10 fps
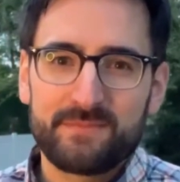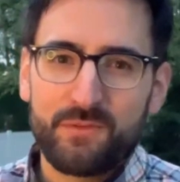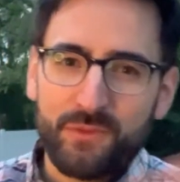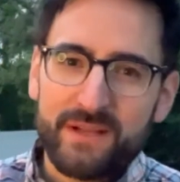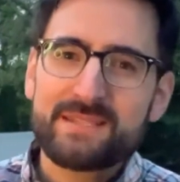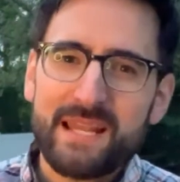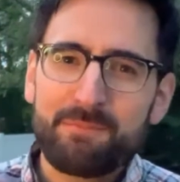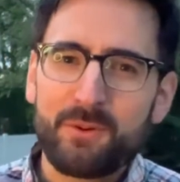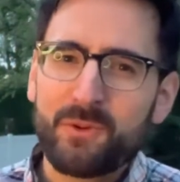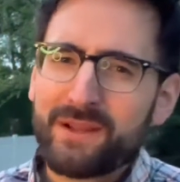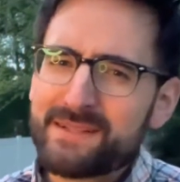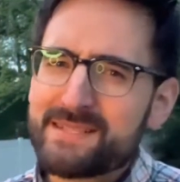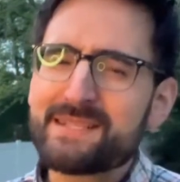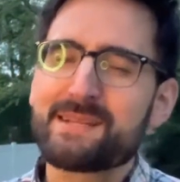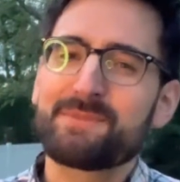For example, we're going to
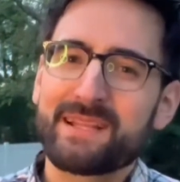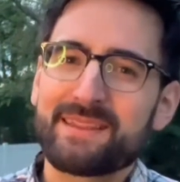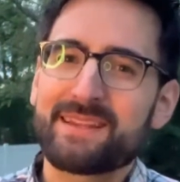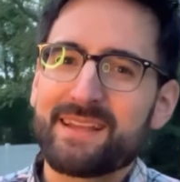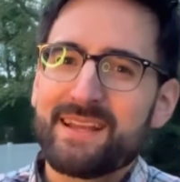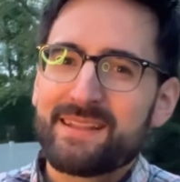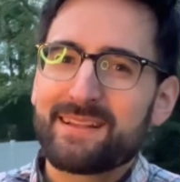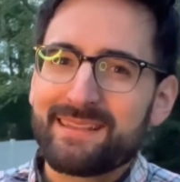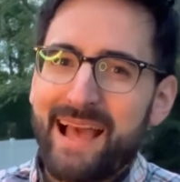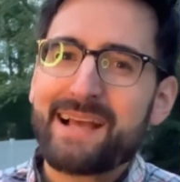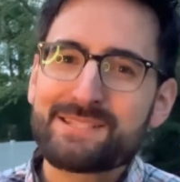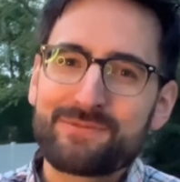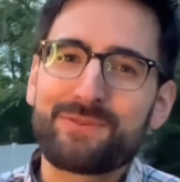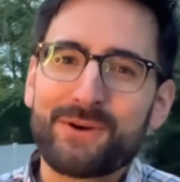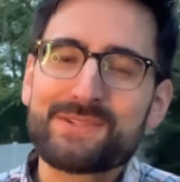see something in the last
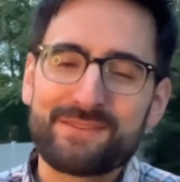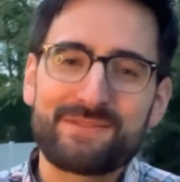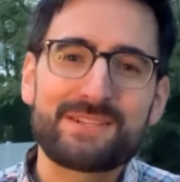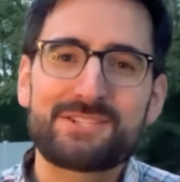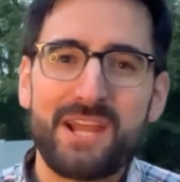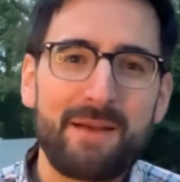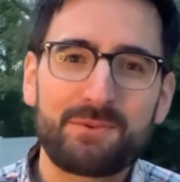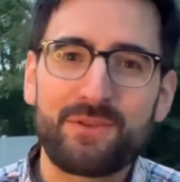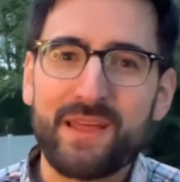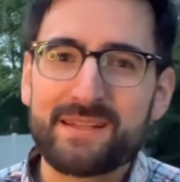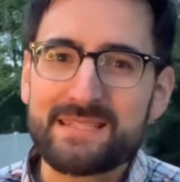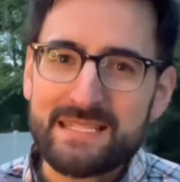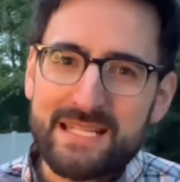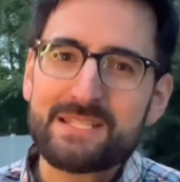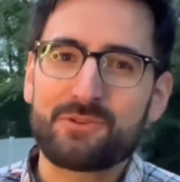verse of this chapter that is
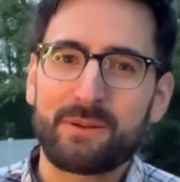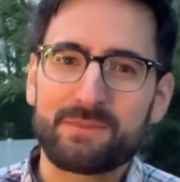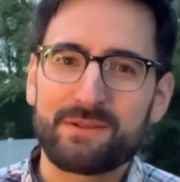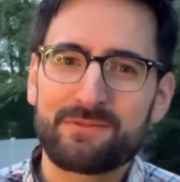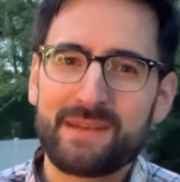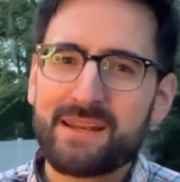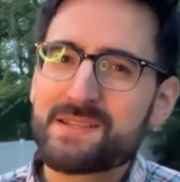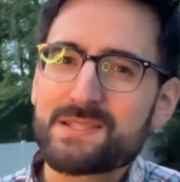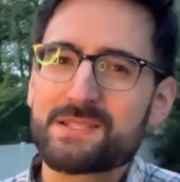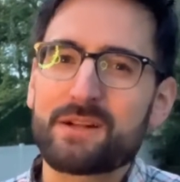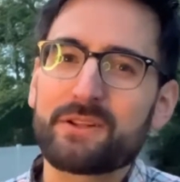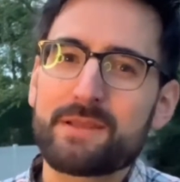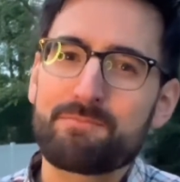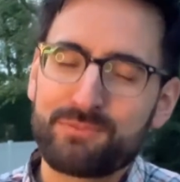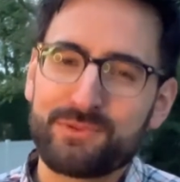descriptive, not
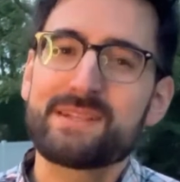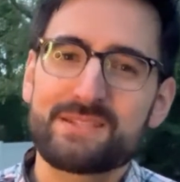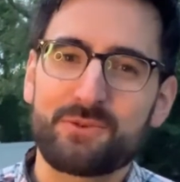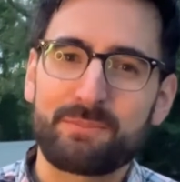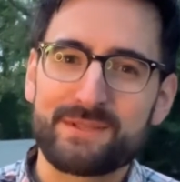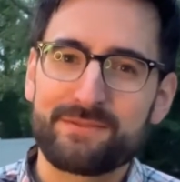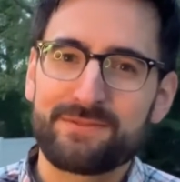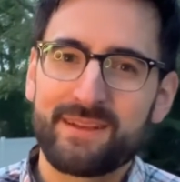necessarily prescriptive.